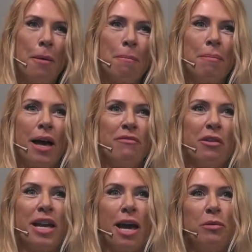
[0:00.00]

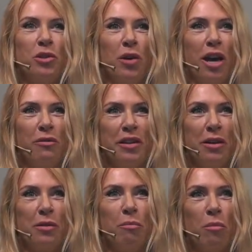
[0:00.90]
I'm very happy to
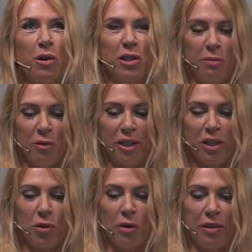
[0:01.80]
have here
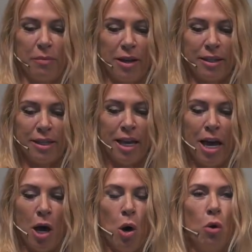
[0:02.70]
Morten Bögenskjöld with
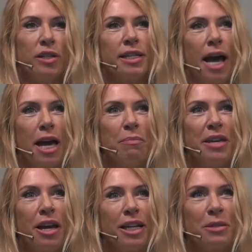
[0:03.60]
us, who is an
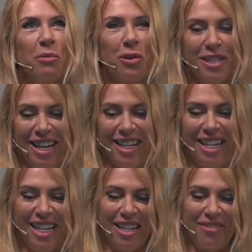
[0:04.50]
IP expert
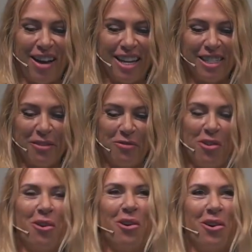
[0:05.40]
and legal advisor
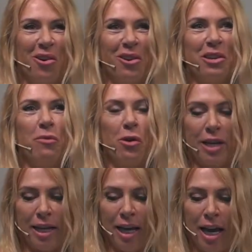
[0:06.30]
for Early
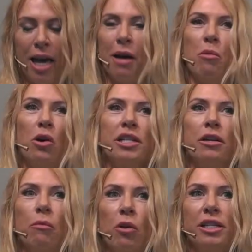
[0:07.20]
Warning.
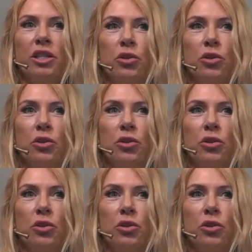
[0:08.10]
Morten, what